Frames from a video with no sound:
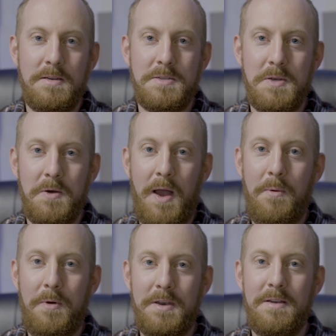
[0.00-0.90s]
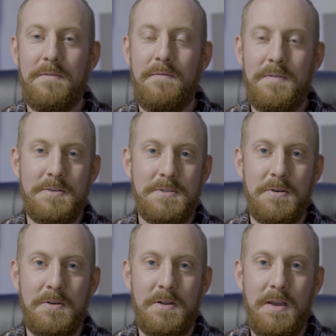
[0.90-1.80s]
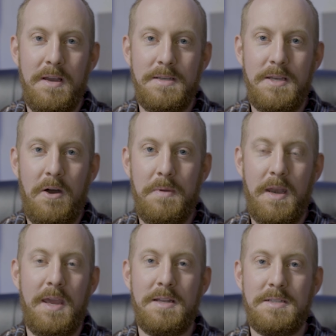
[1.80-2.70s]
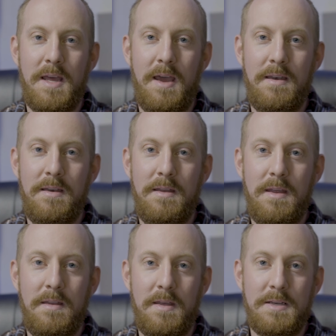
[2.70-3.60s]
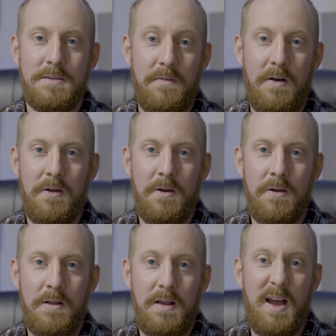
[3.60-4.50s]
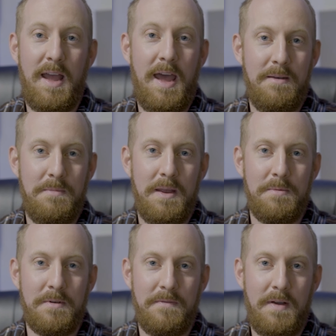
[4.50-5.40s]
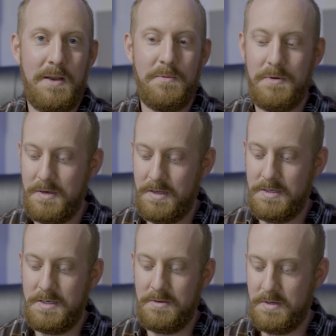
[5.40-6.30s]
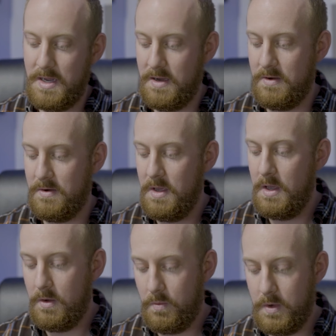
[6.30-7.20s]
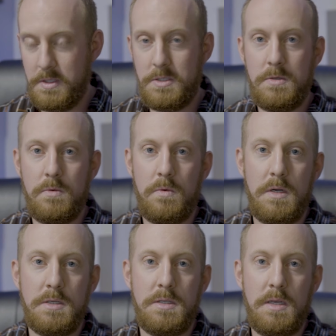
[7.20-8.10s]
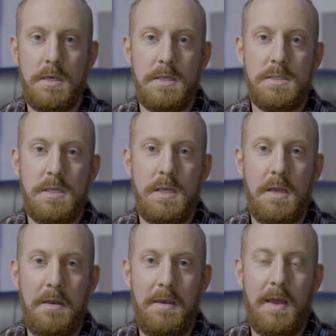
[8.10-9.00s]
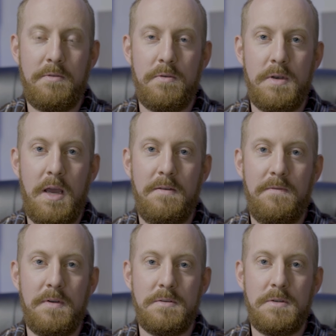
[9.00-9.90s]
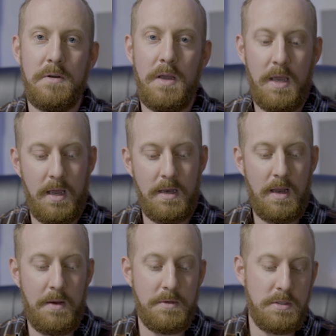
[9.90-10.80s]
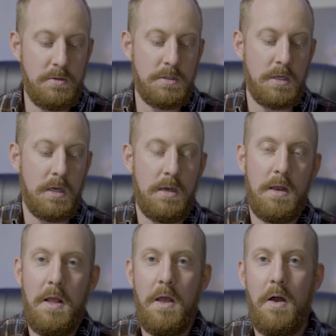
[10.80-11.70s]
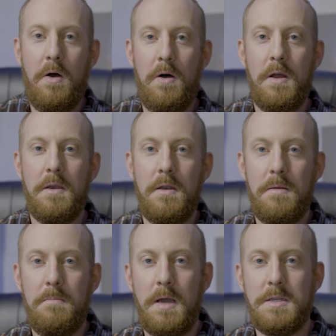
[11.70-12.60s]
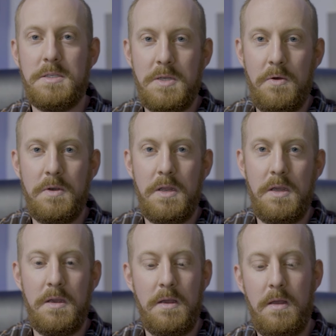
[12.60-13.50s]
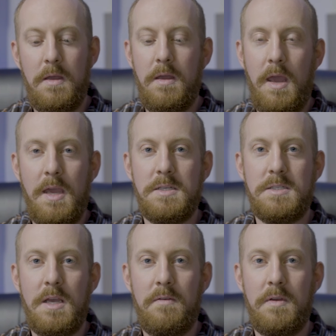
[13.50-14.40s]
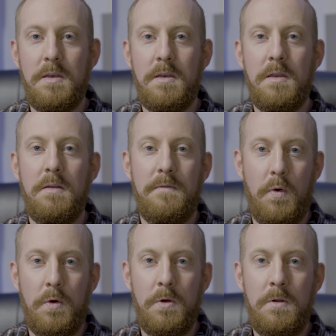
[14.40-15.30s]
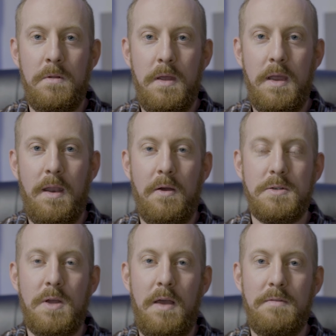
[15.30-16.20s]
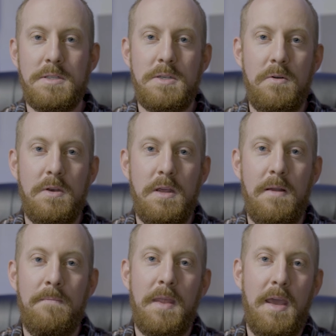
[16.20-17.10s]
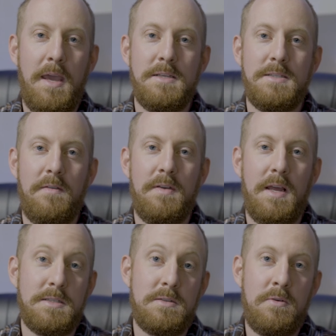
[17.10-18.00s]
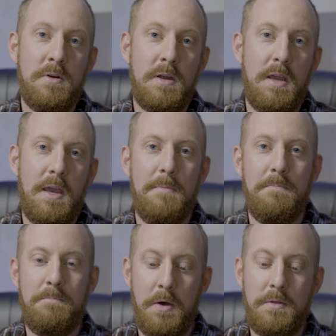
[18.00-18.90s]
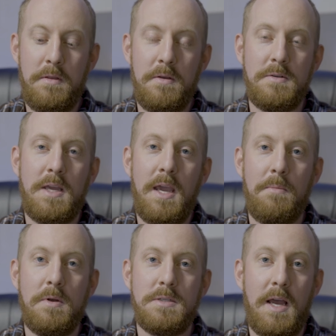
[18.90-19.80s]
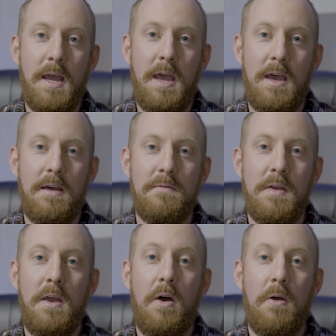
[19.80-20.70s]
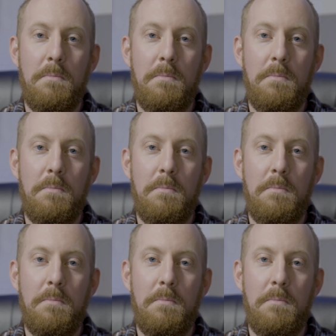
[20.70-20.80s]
So I wanted a filter to help enhance that, and thus far I hadn't been able to find one until now, which was the NiSi natural night filter, and I was using it on my Sony a7 IV, and I also have a Sony a7S III, and both of those cameras I have are